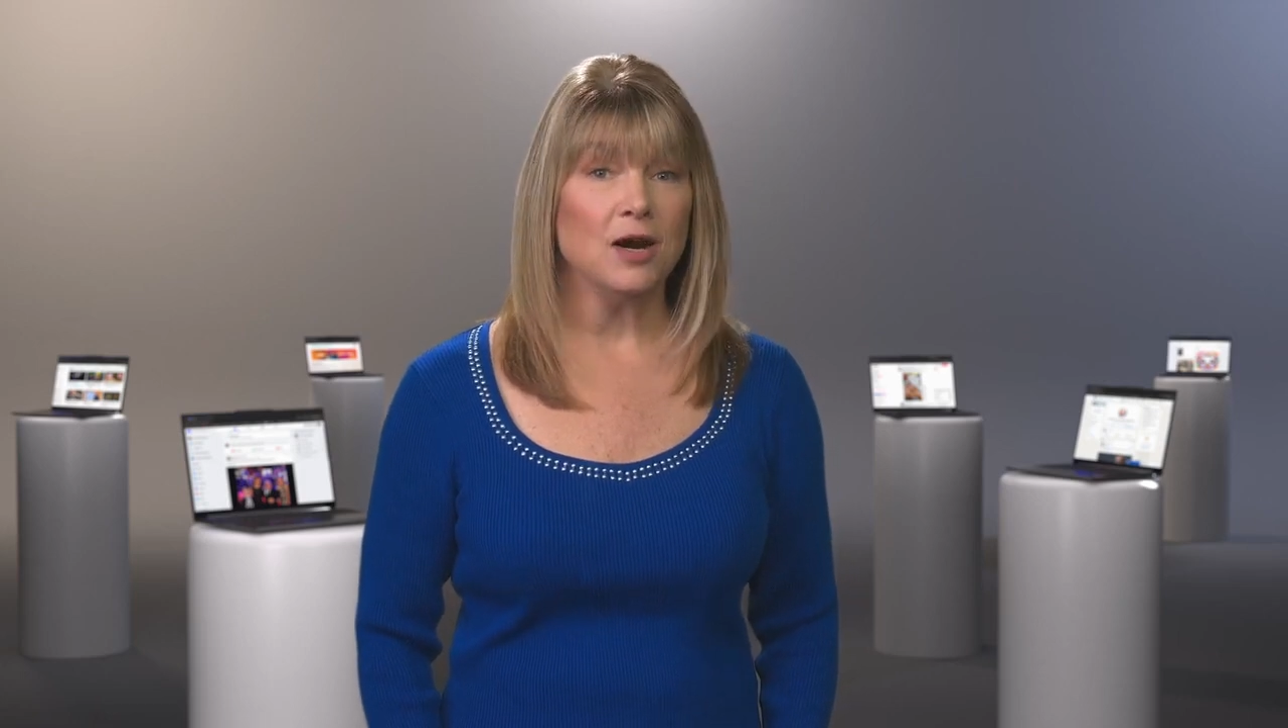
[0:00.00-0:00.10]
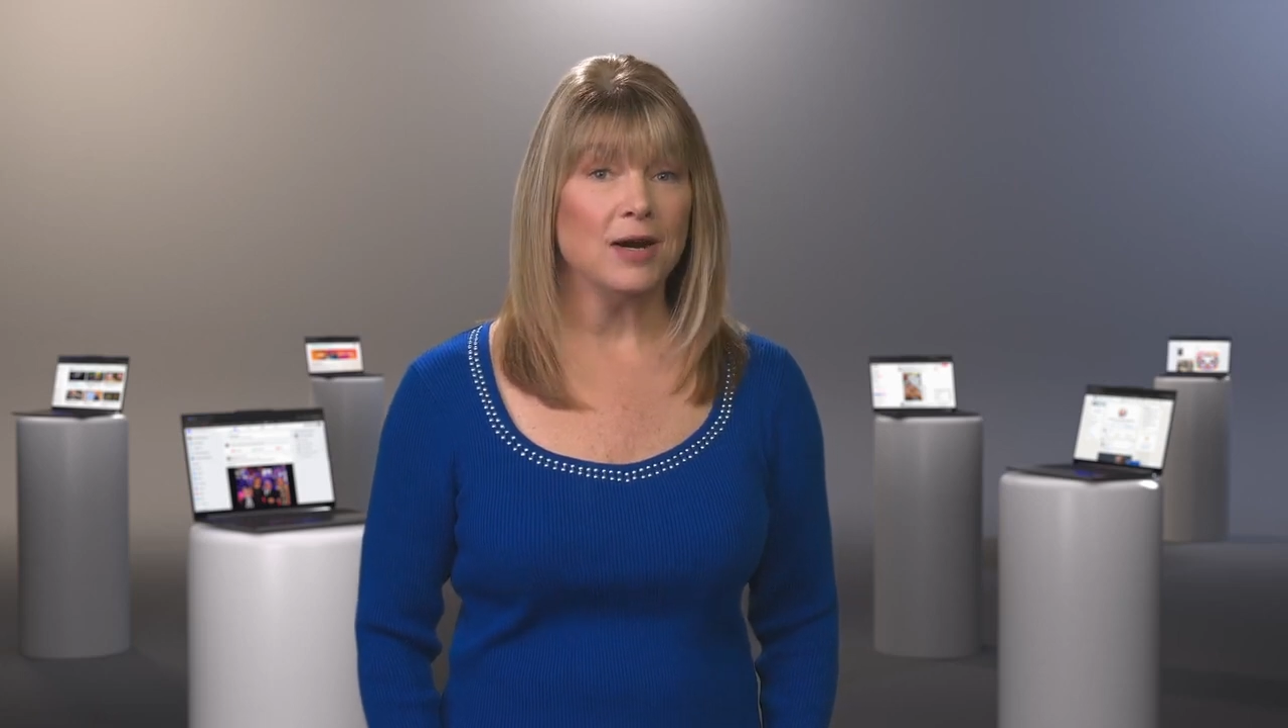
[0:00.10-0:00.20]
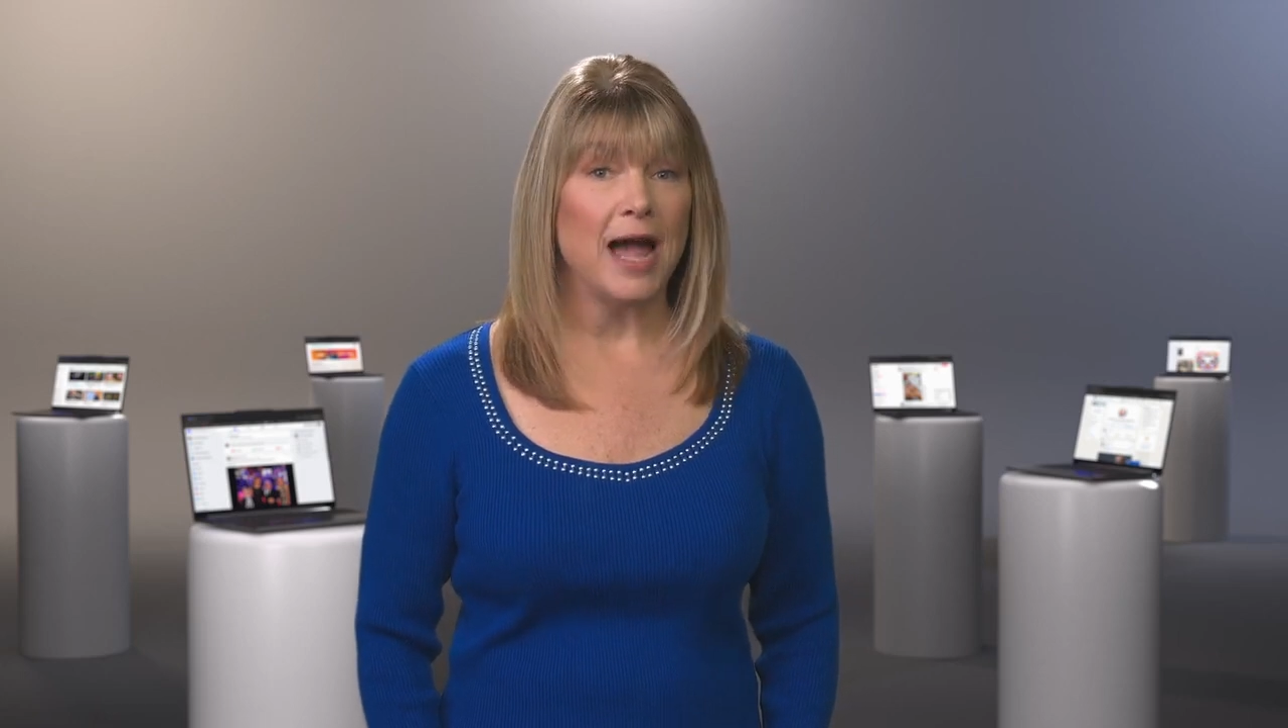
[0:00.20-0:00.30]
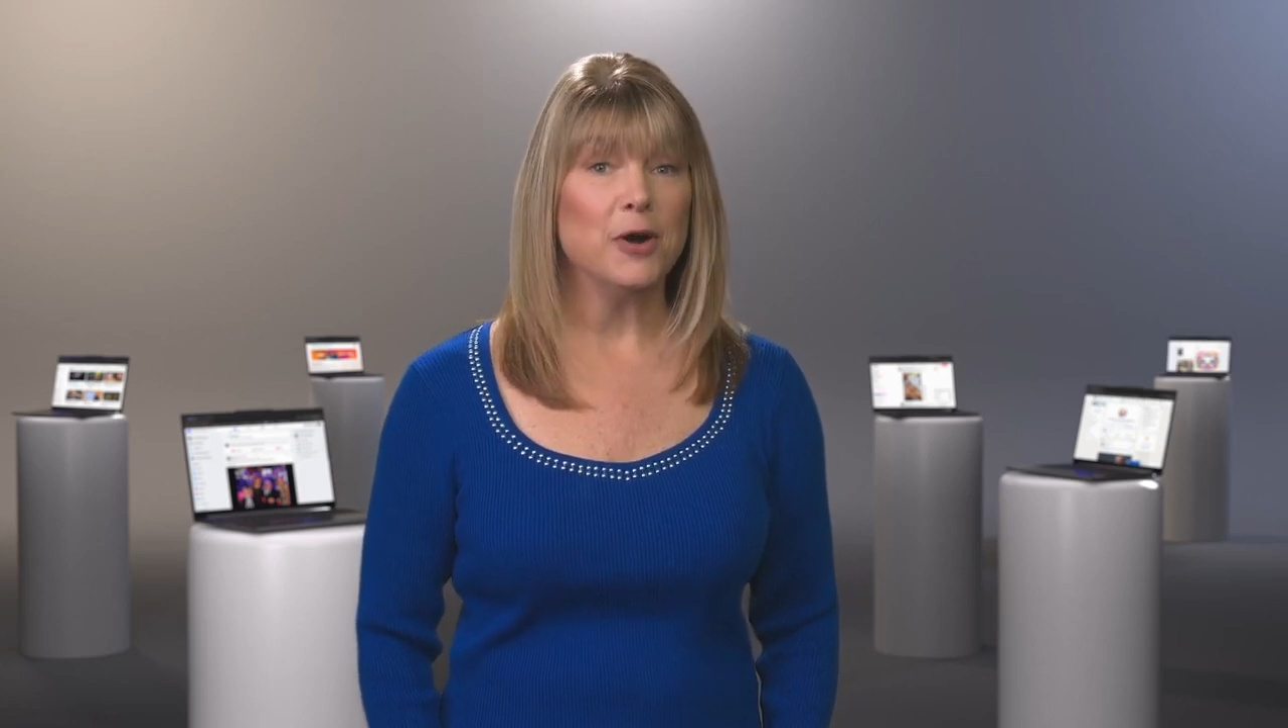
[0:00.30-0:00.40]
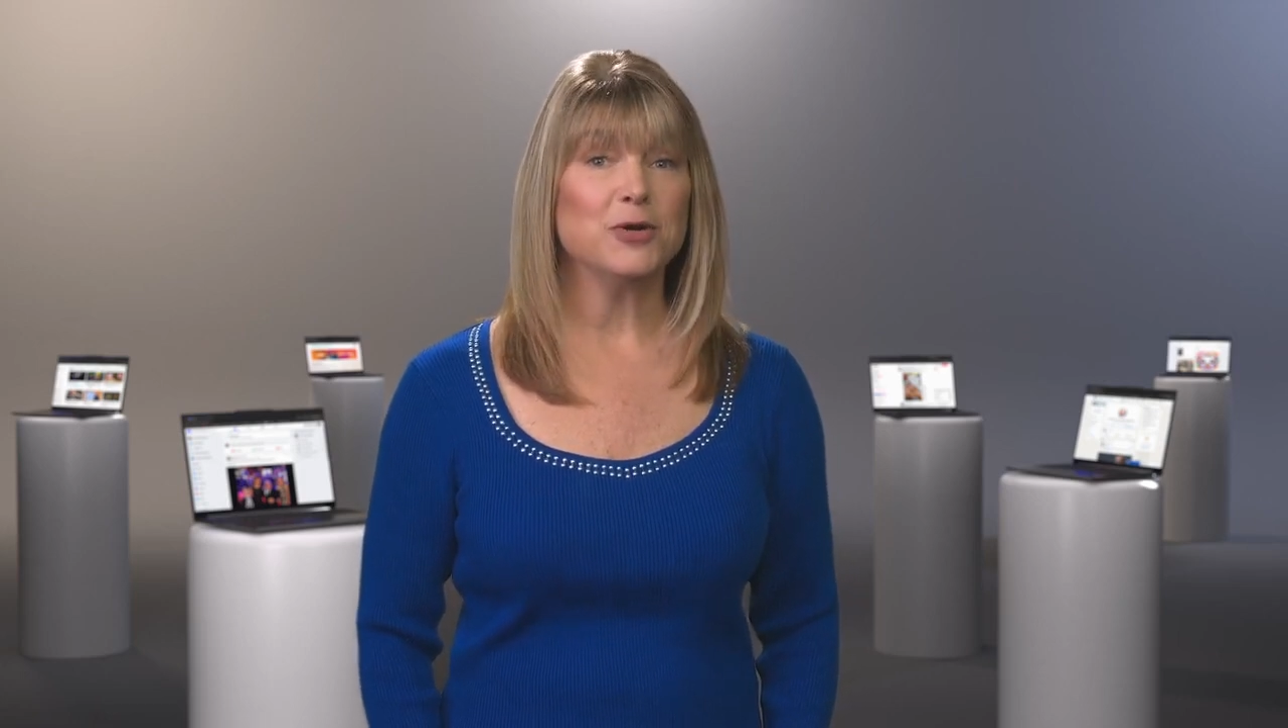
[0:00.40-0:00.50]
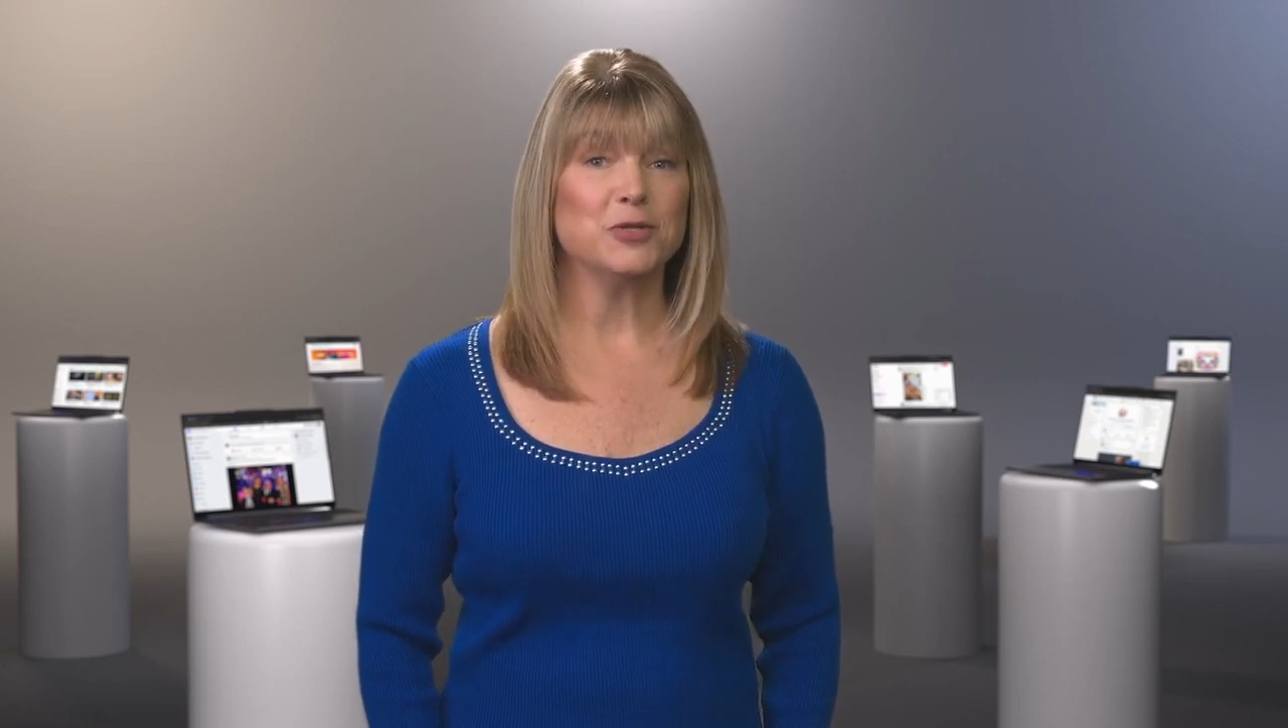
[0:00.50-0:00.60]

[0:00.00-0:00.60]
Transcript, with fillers: are our